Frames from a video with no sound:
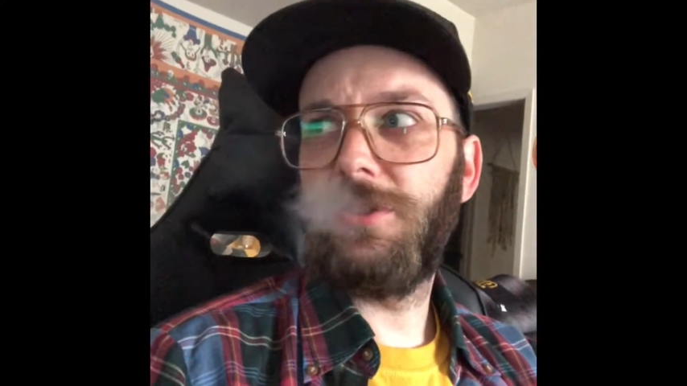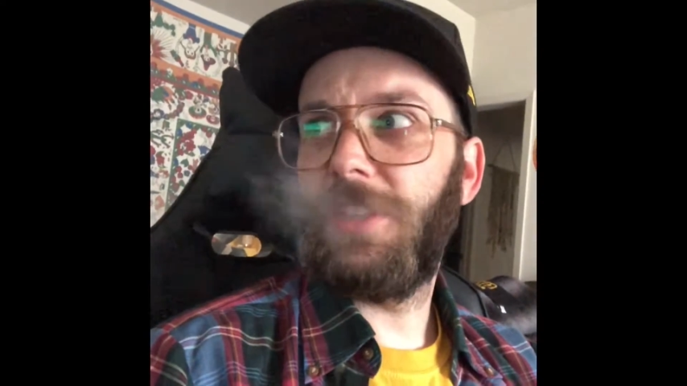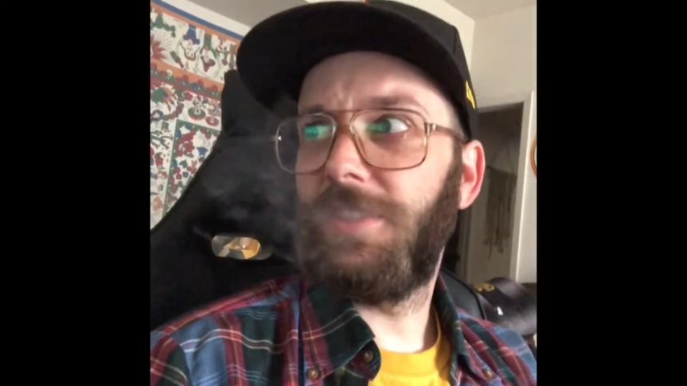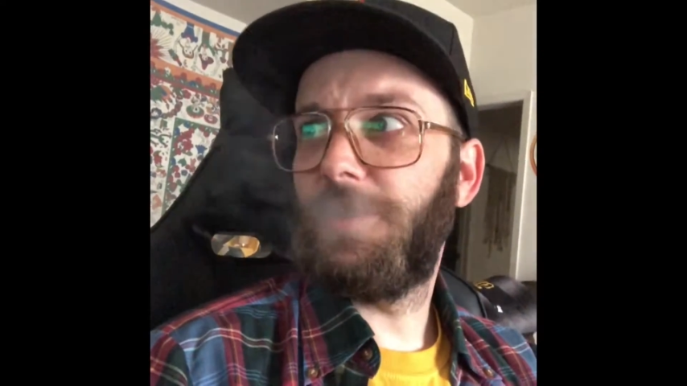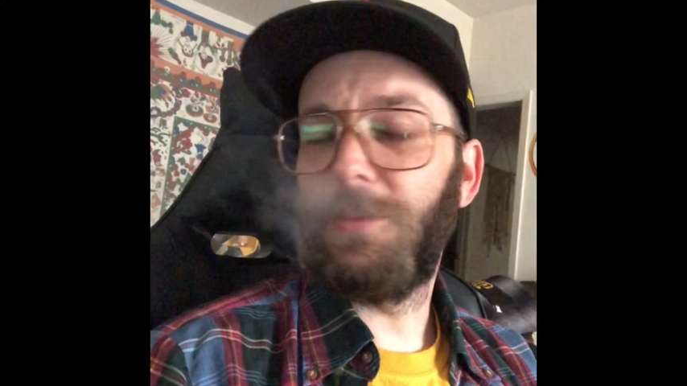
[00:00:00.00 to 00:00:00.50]
it's
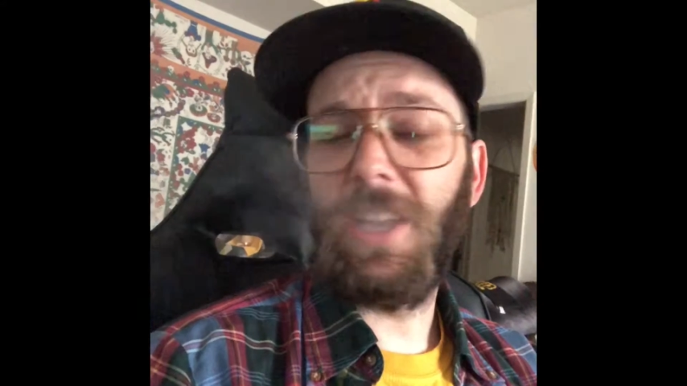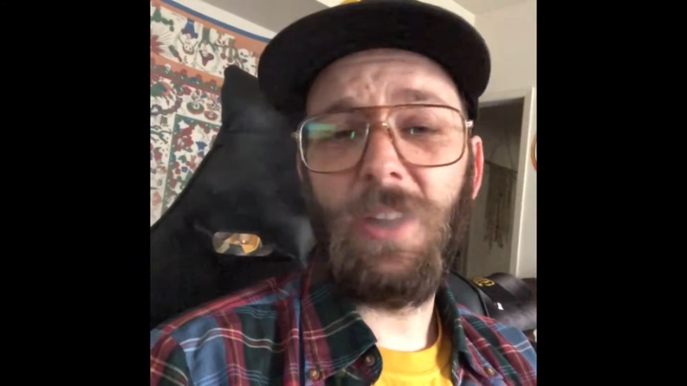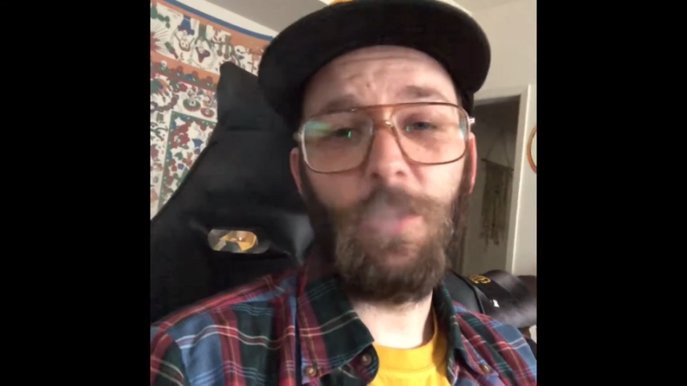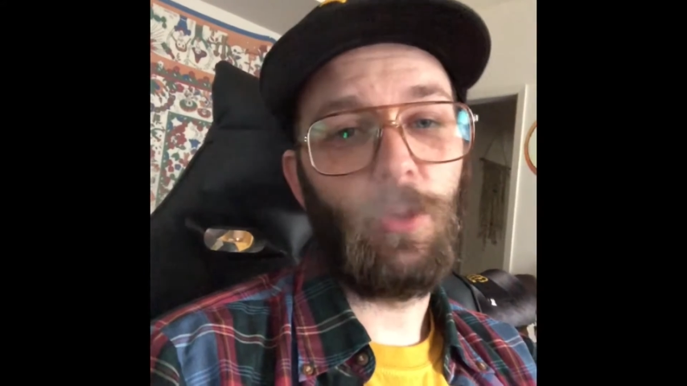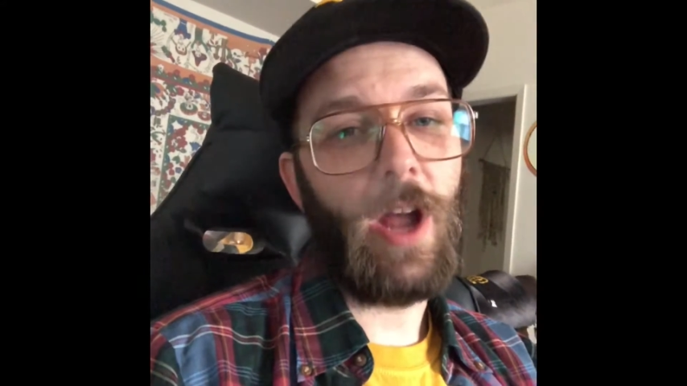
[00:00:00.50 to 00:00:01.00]
like some
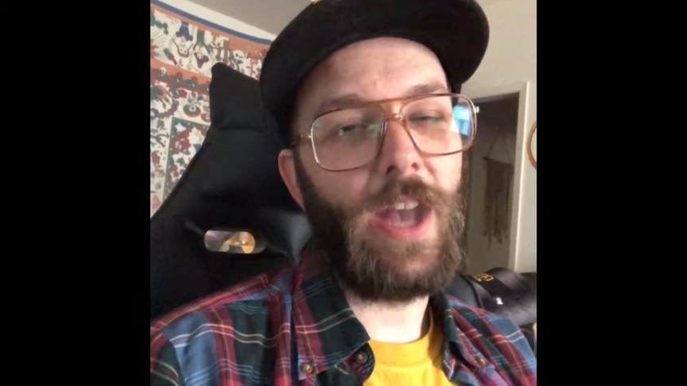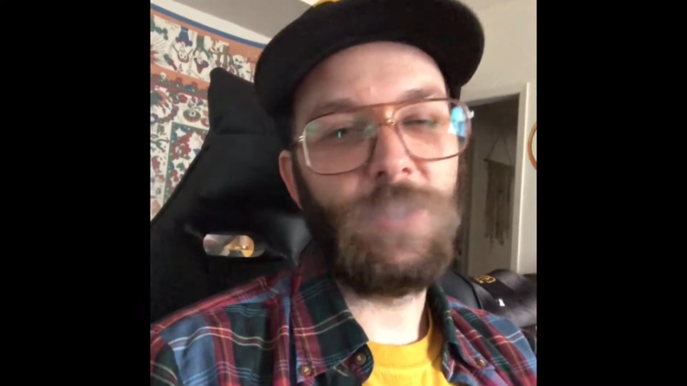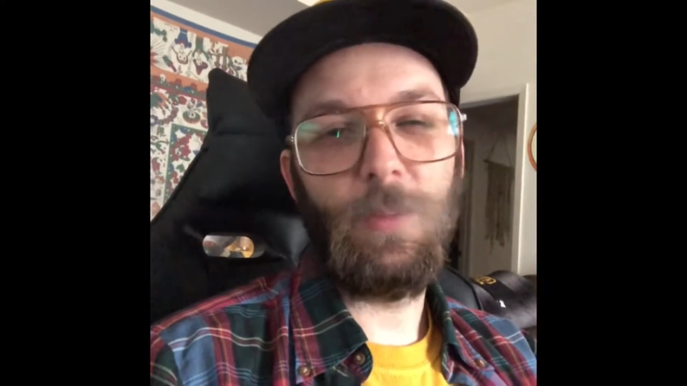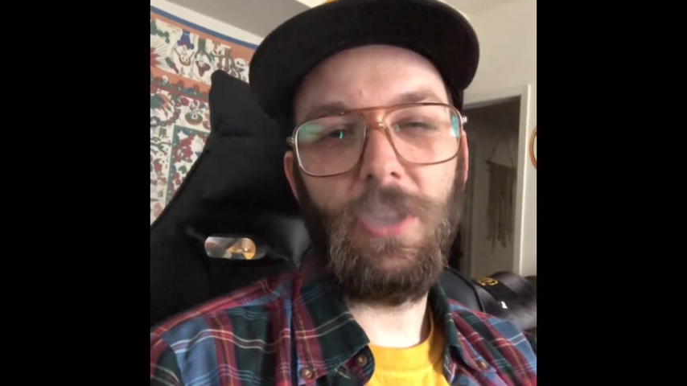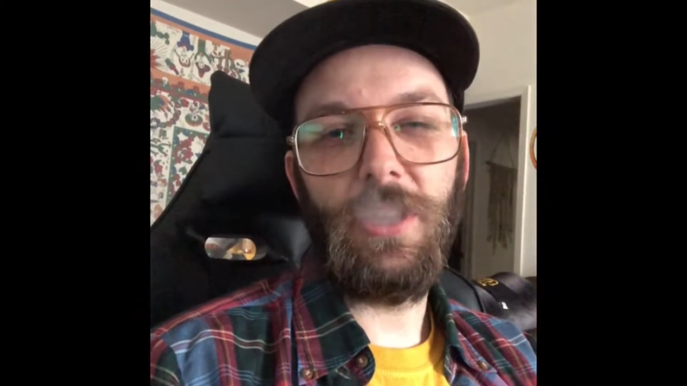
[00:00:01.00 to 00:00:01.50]
kind of
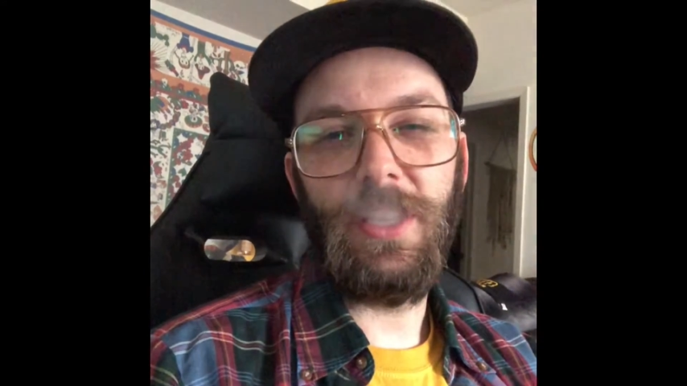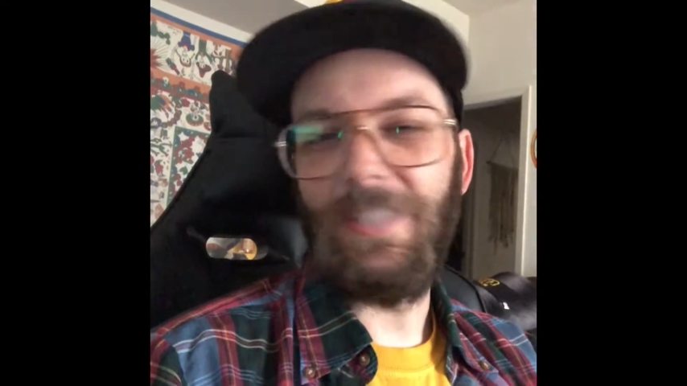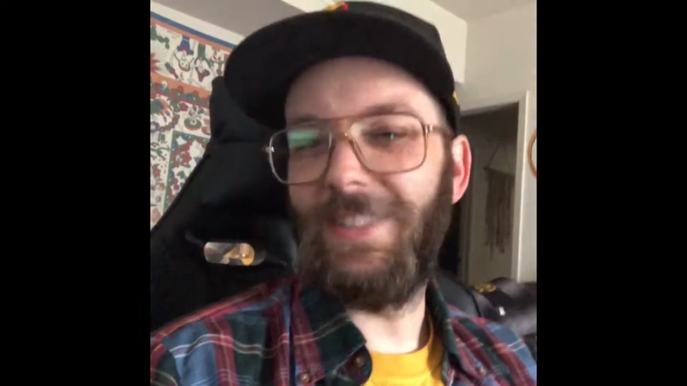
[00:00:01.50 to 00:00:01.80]
raspberry